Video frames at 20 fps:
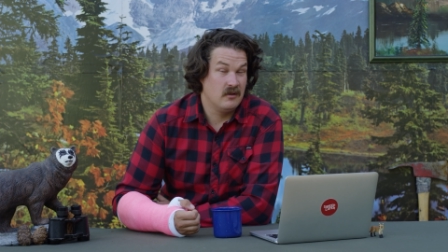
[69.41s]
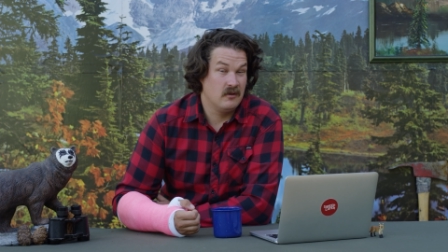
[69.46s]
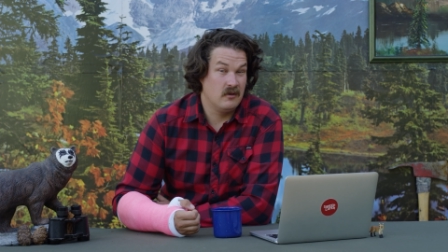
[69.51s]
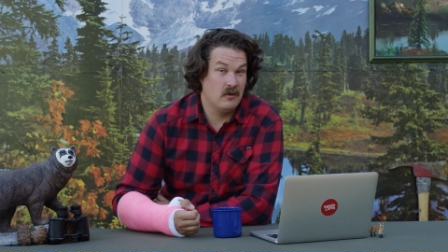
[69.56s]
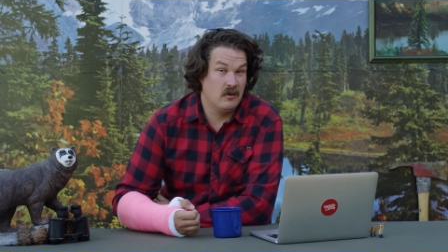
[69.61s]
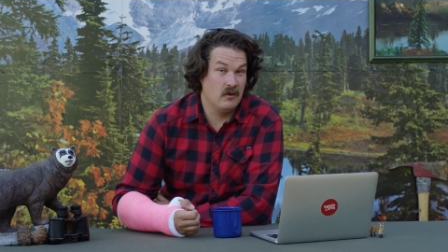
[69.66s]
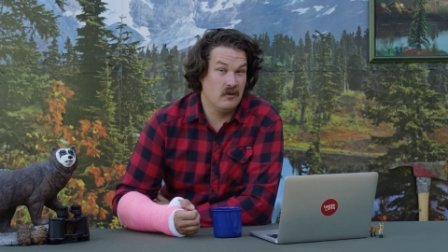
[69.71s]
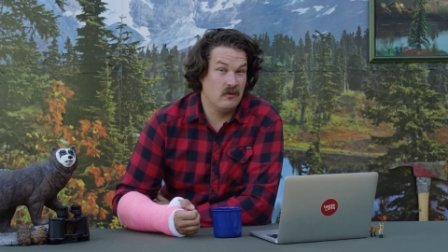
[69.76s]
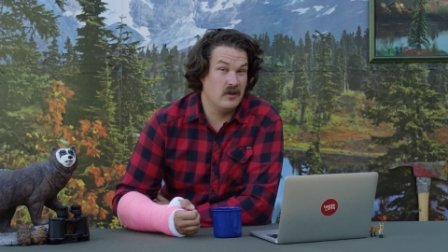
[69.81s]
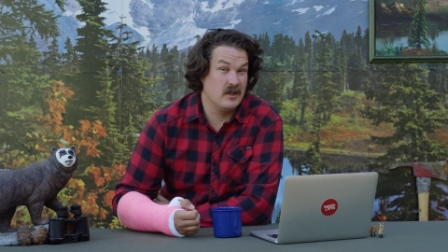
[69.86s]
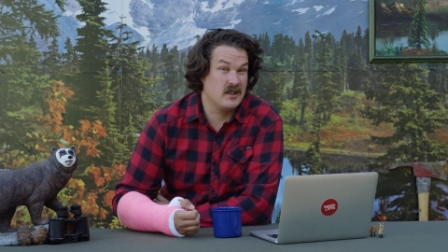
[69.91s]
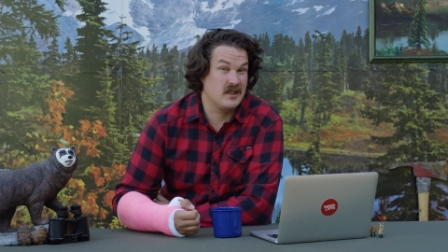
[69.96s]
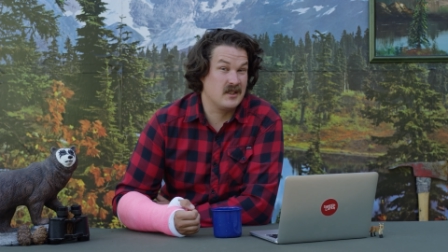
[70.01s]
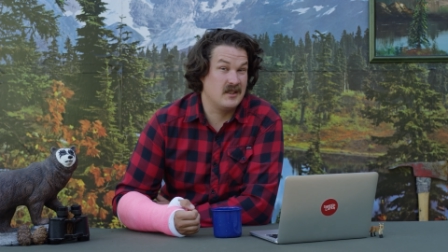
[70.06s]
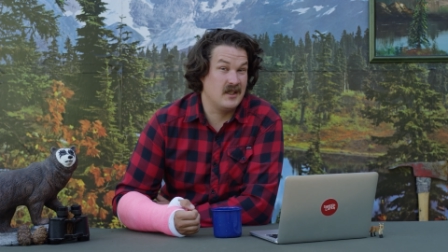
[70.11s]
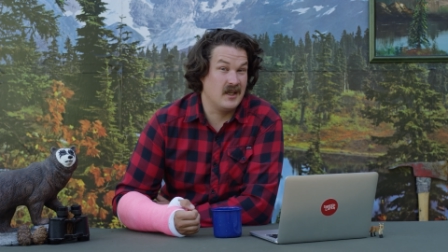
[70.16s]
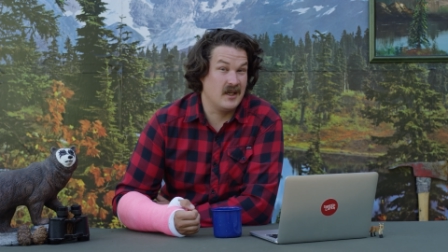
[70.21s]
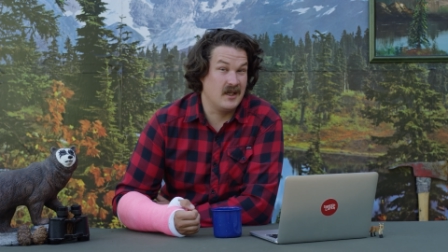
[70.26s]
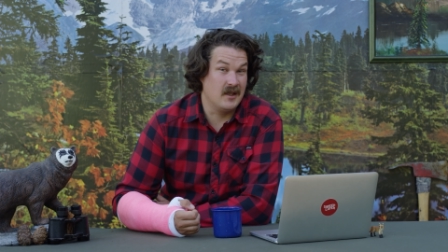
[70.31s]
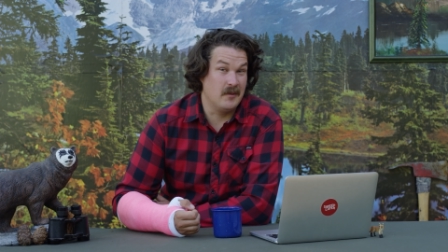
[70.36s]
or risk
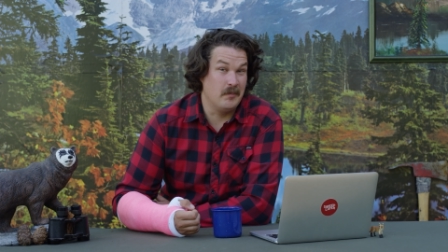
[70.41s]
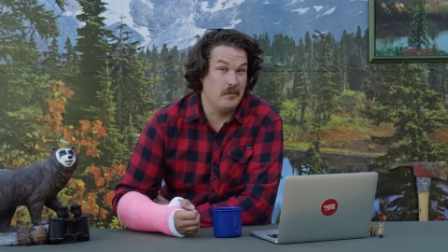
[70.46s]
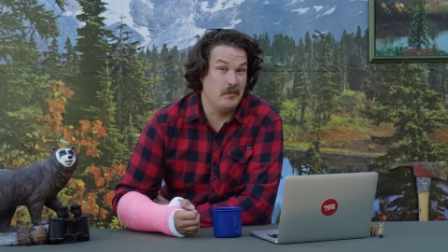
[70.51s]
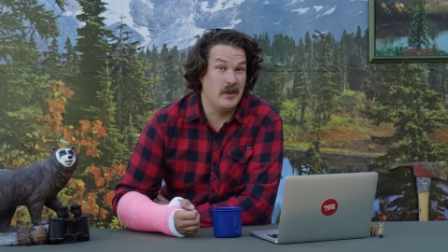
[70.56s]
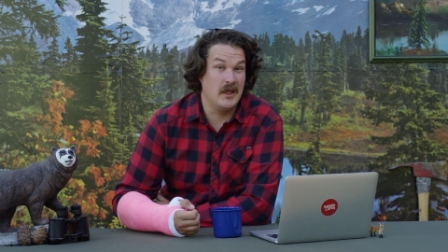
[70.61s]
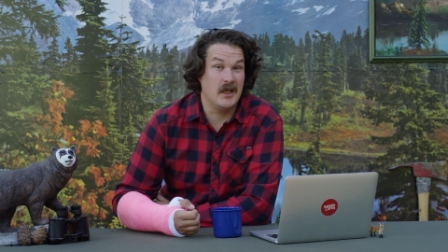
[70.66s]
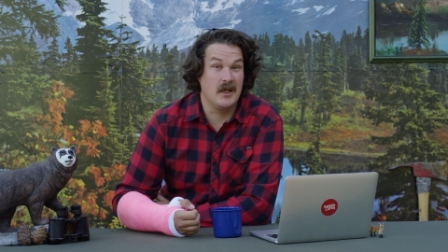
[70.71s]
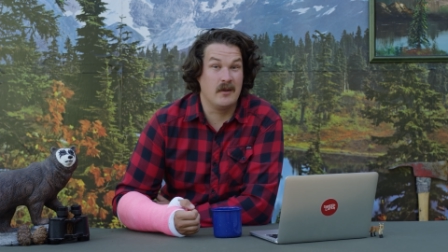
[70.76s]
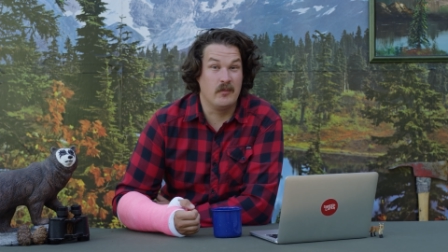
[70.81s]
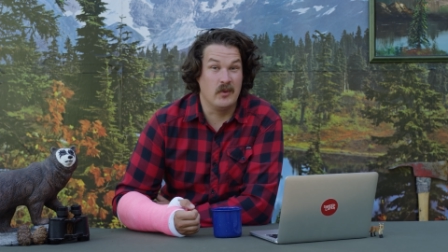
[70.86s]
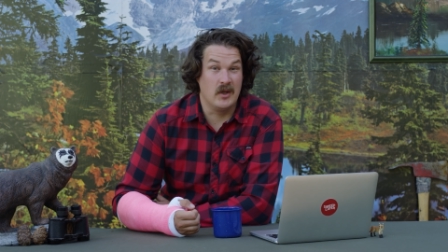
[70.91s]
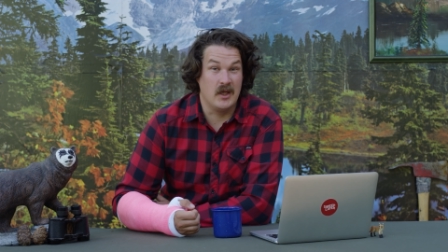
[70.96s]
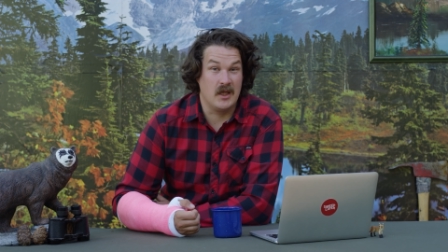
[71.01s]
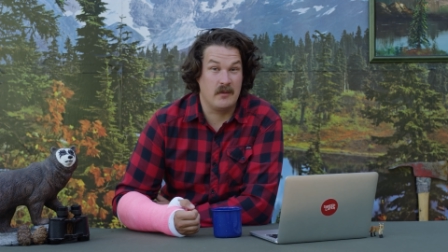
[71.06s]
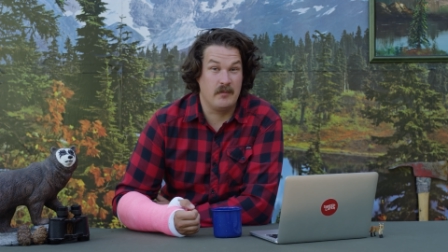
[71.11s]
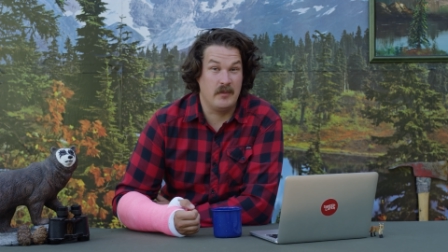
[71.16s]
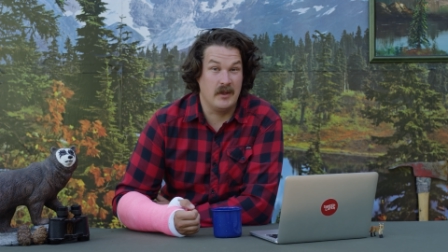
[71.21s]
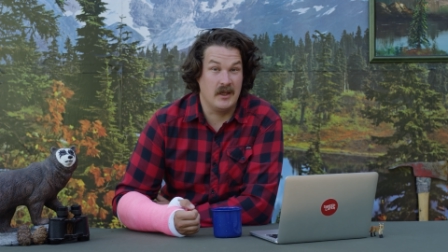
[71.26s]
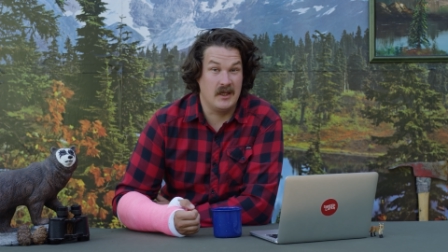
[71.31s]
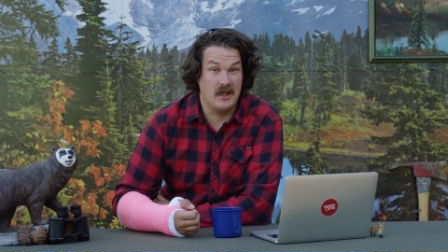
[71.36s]
taking a big
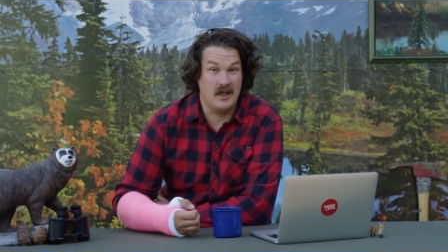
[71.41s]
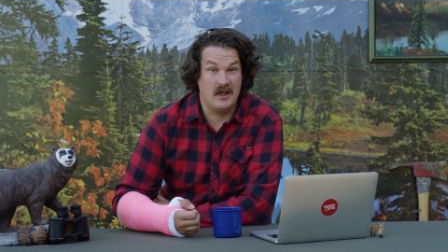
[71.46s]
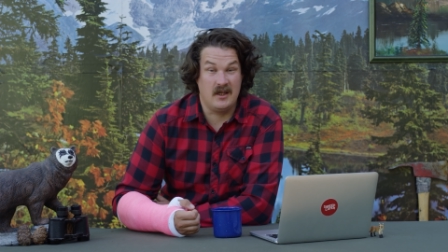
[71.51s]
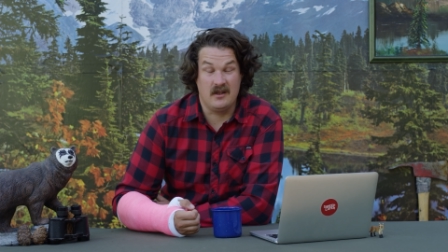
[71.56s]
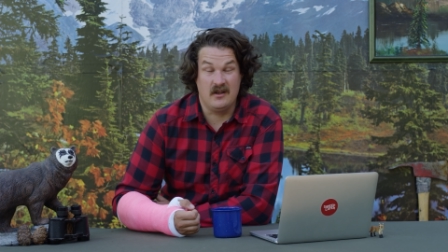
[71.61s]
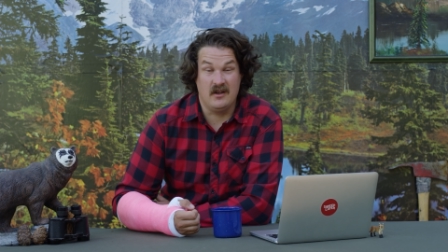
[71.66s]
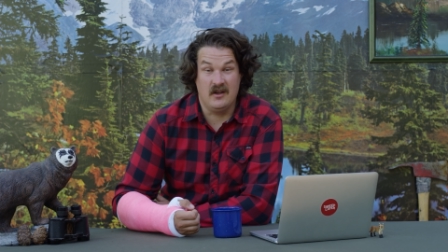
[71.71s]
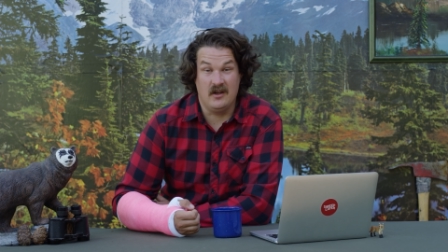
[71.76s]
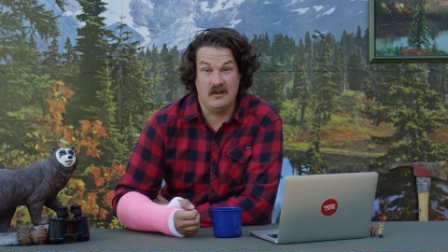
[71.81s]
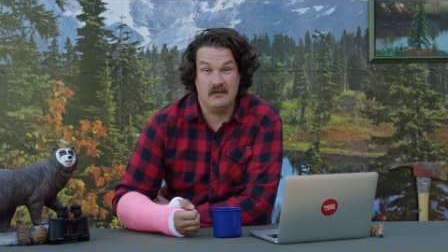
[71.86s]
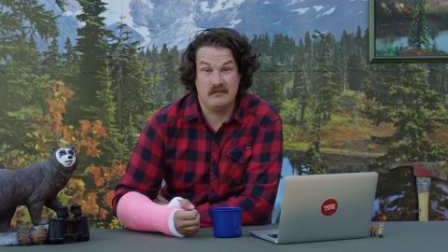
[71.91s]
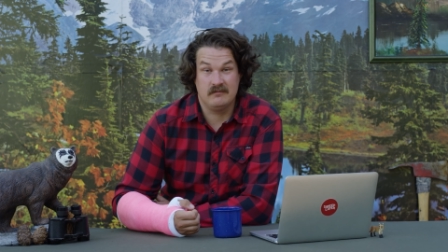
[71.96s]
break by getting hurt.